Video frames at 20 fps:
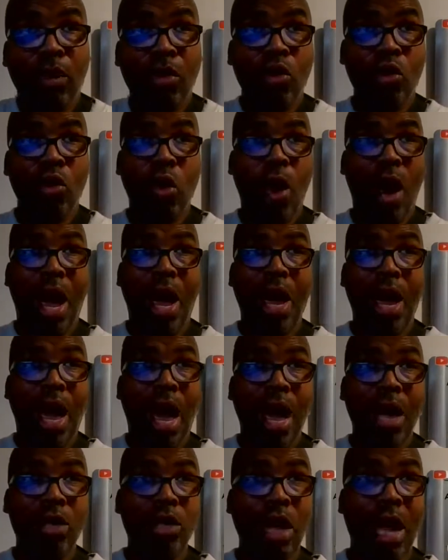
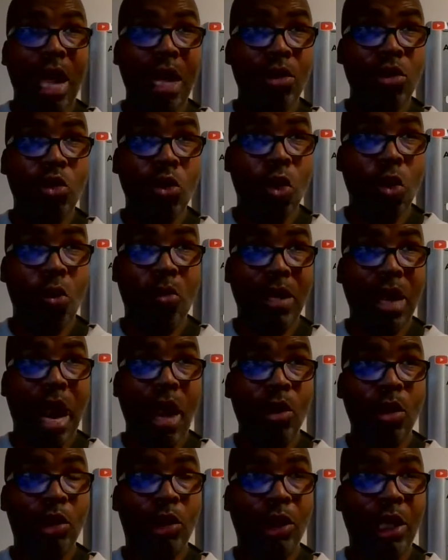I'll do it
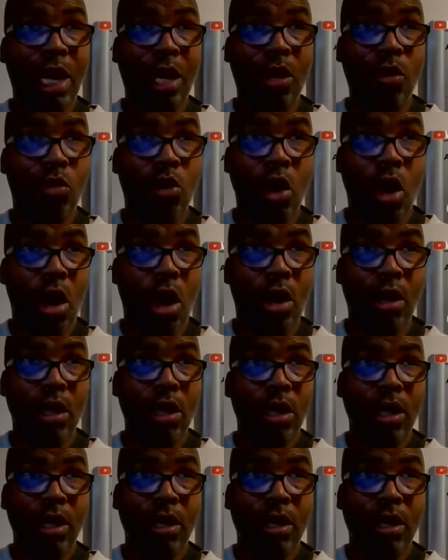without a channel card.